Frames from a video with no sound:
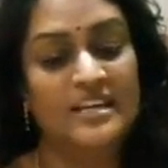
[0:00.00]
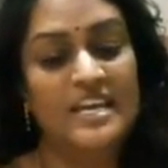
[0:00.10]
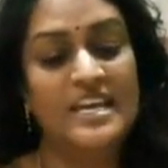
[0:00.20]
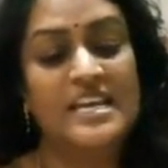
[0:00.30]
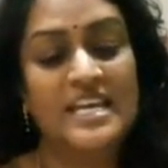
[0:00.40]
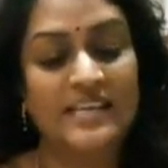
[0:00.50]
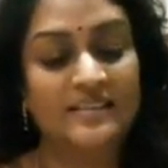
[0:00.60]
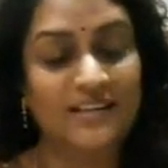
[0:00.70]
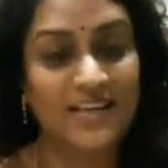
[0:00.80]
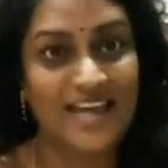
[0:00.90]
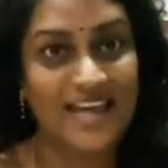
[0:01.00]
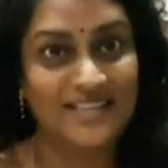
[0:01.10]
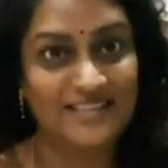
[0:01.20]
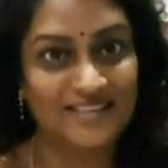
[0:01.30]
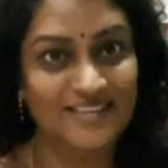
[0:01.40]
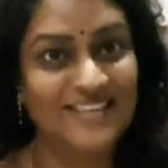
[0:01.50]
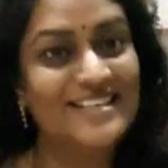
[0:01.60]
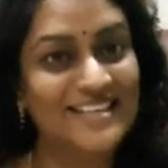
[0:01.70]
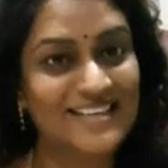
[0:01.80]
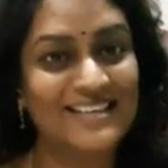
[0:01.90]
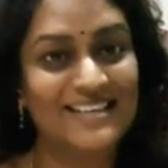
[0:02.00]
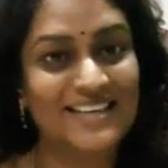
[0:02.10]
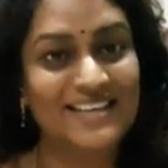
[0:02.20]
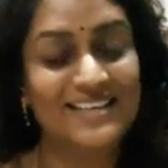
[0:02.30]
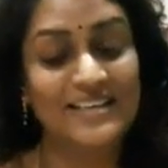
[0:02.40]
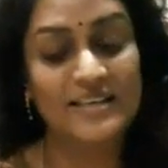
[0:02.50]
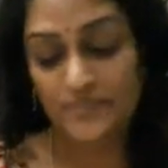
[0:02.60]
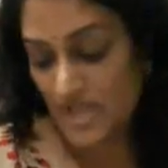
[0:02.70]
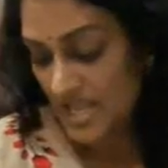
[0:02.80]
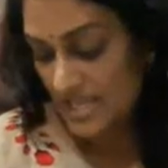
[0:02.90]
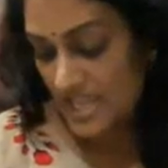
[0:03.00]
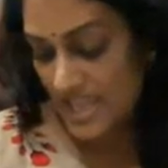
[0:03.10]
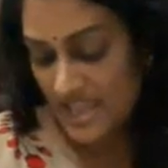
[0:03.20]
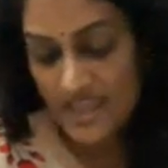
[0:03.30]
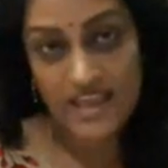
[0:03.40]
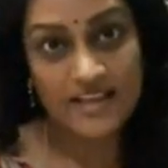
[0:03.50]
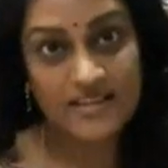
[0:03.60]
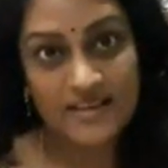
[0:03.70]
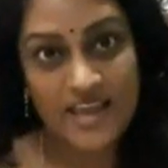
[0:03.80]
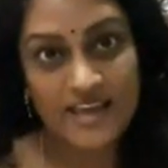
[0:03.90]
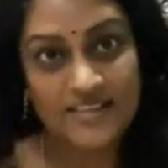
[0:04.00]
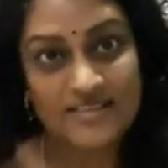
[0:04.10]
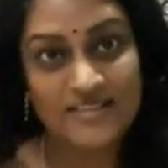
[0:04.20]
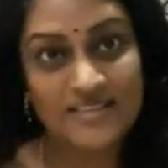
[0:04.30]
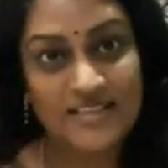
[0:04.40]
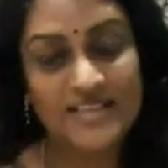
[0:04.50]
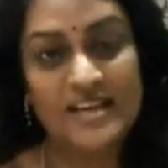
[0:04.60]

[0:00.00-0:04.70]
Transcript: king kick the kettle, king kick the kettle,